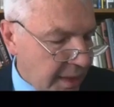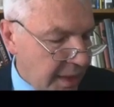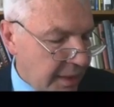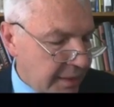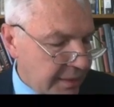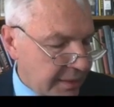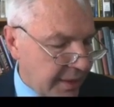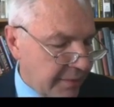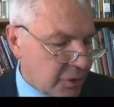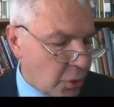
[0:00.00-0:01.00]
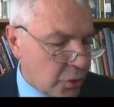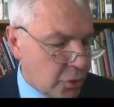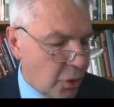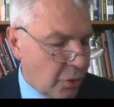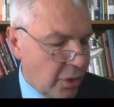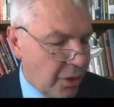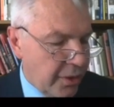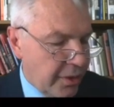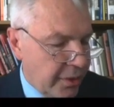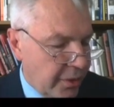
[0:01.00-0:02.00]
There was
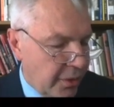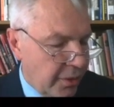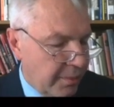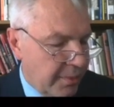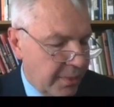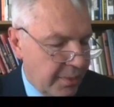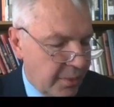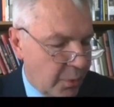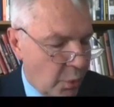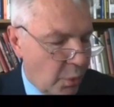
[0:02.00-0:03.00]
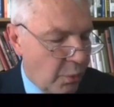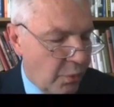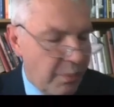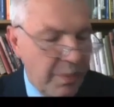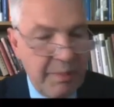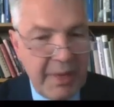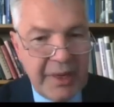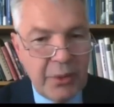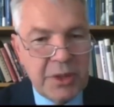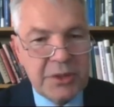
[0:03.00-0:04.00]
also
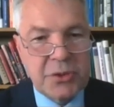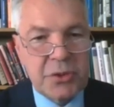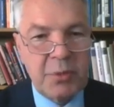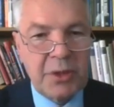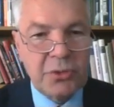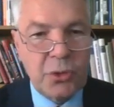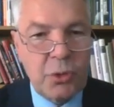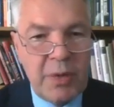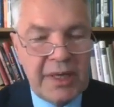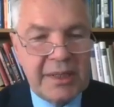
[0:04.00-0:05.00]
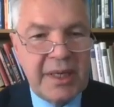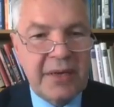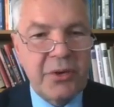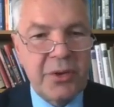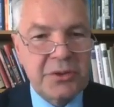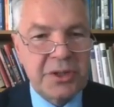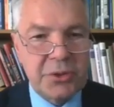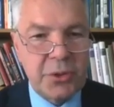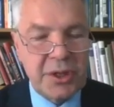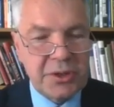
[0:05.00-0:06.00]
many questions about the humanitarian
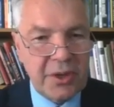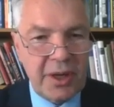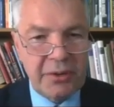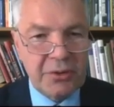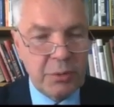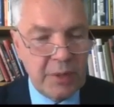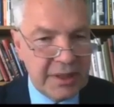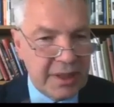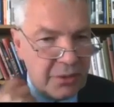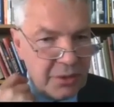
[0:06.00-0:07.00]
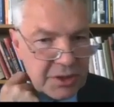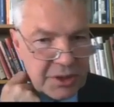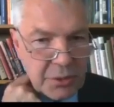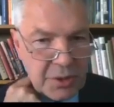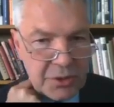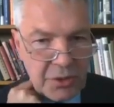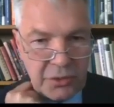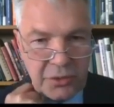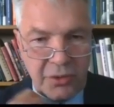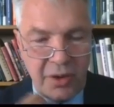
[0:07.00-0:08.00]
situation, current humanitarian situation
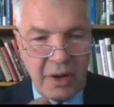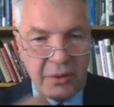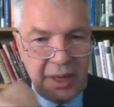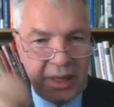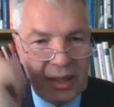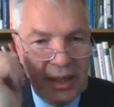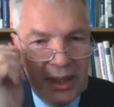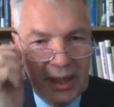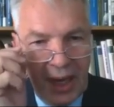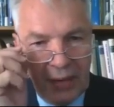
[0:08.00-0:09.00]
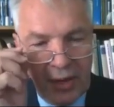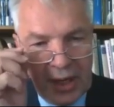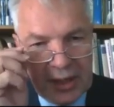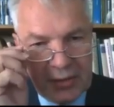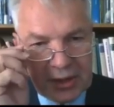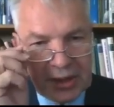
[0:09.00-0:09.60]
on the ground, and while it